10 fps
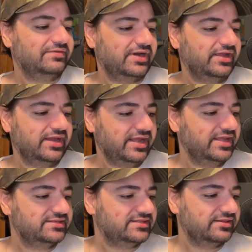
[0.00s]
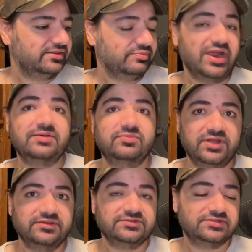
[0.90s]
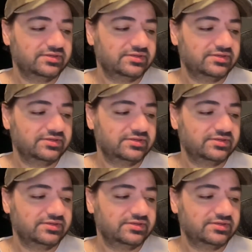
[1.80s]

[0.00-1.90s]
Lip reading: And I had sent the Bratton Brothers